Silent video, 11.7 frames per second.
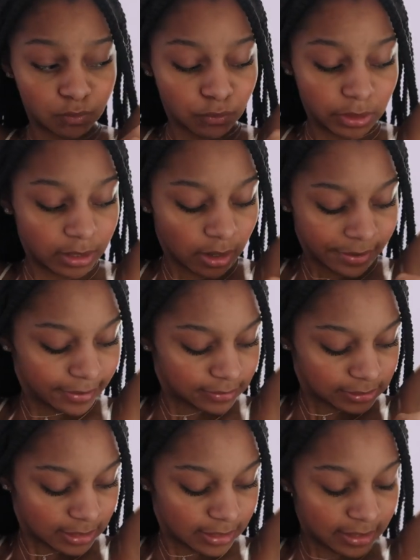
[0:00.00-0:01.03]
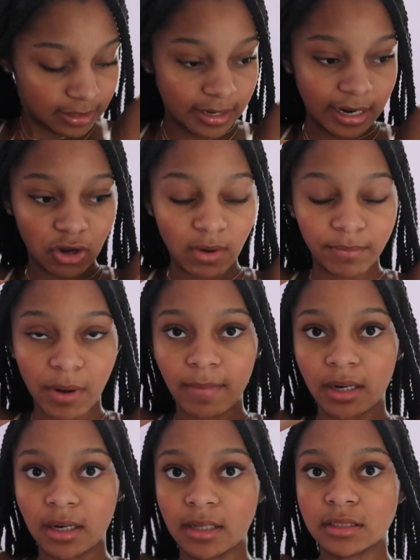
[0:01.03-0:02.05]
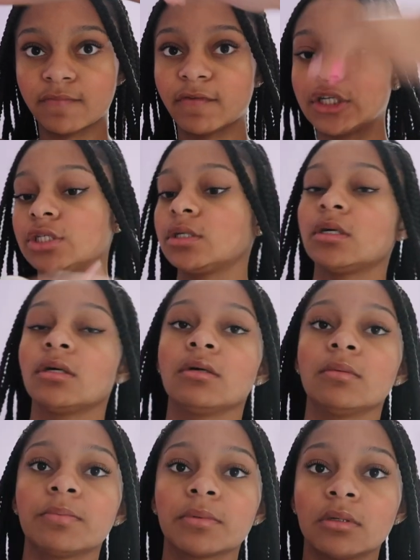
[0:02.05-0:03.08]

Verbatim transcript: really hot outside and I know I'm probably gonna need to freshen up.